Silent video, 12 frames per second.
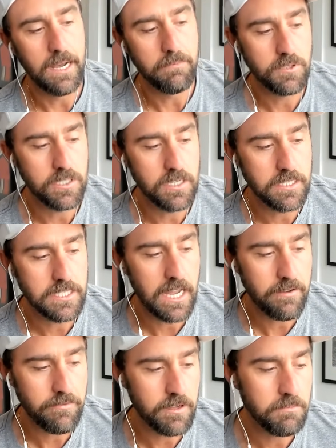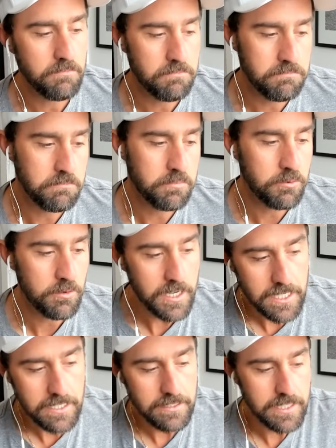She does have a
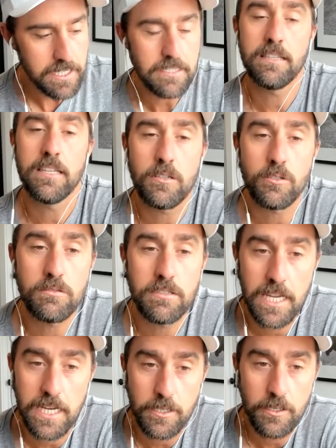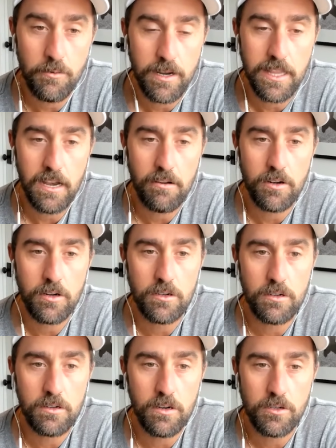pretty decent little section right there in
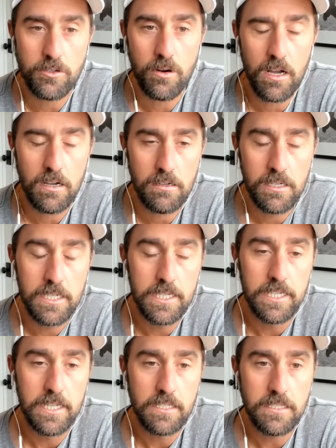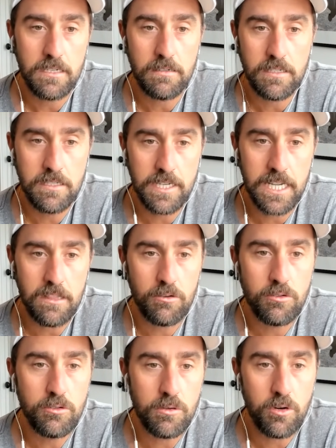her draw to get
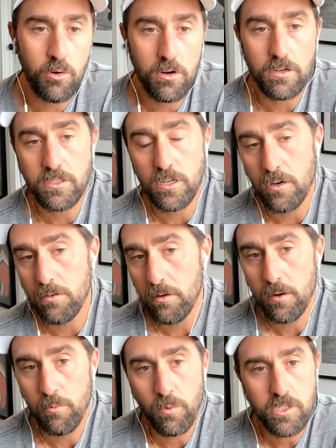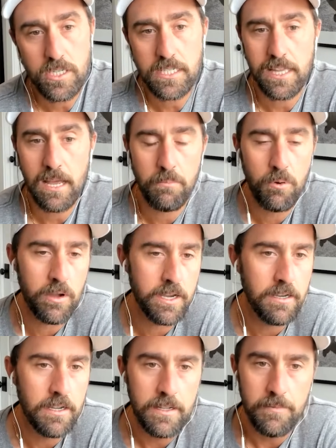through to a quarter. So, and once you get to that
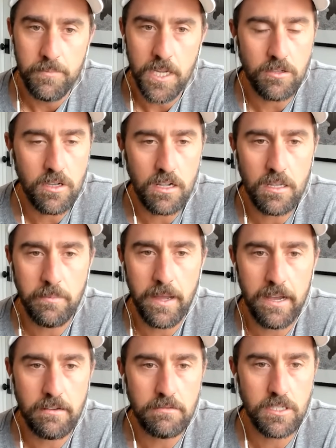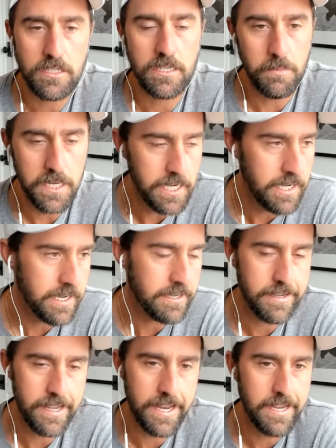point, it's all about just competing
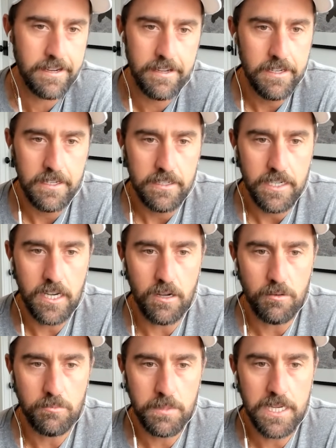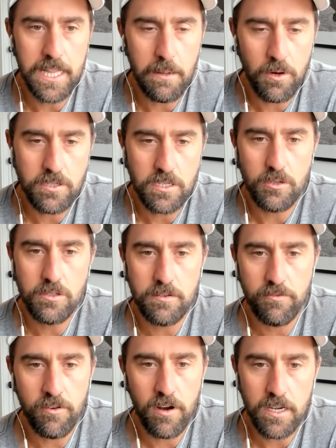and getting, beating that person who's
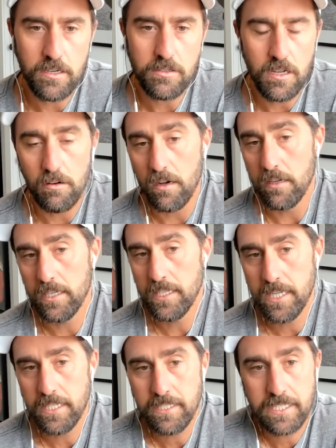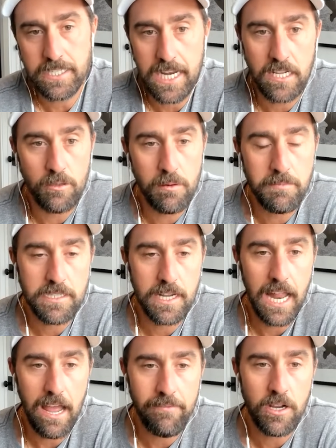in front of you. So it's exciting on the women's
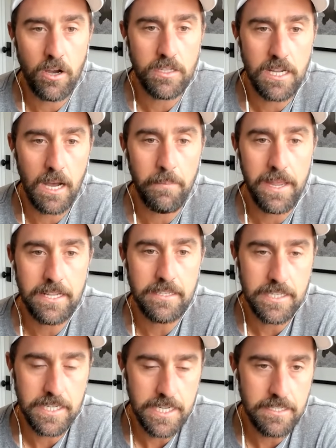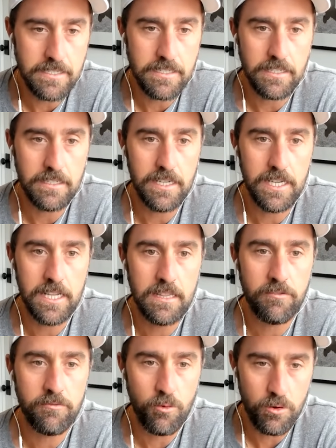side, having all the top 8 seeds in
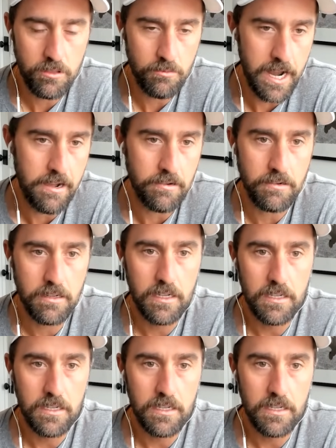the 4th round.